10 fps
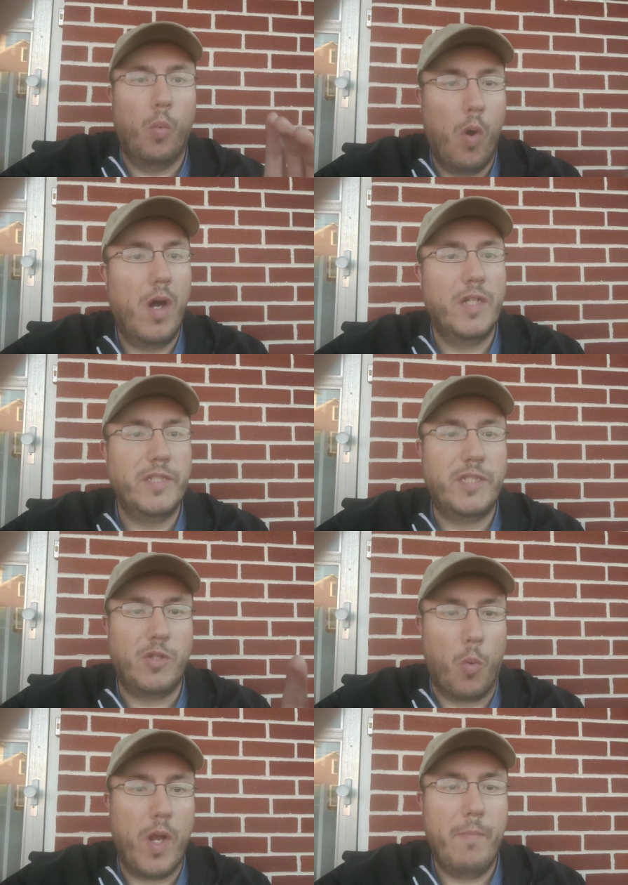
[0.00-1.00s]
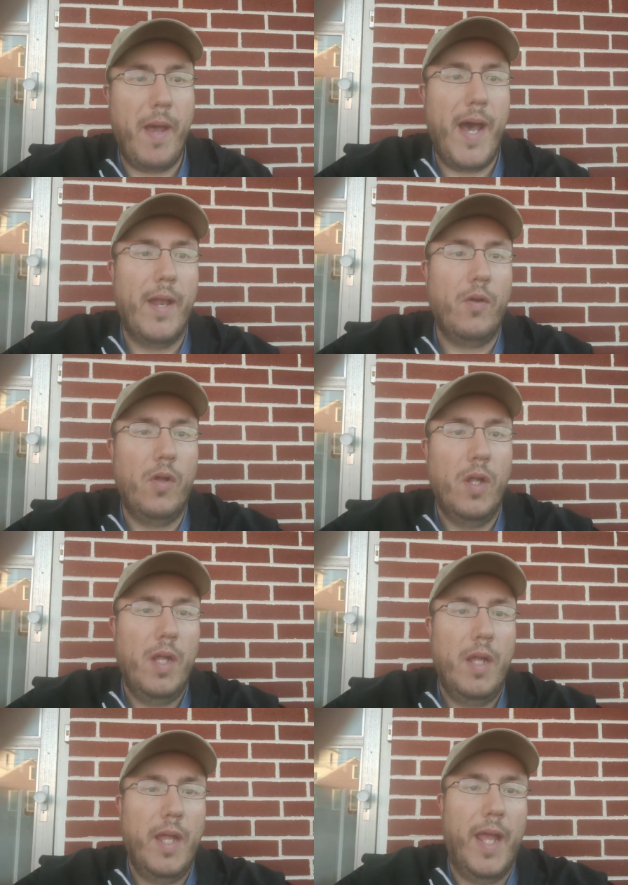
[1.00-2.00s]
was during the battle,
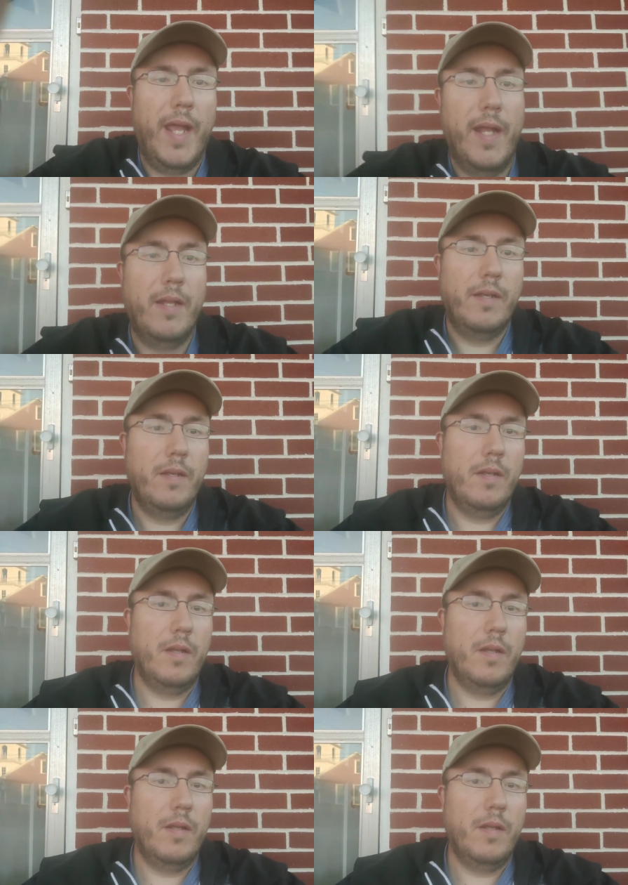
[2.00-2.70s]
and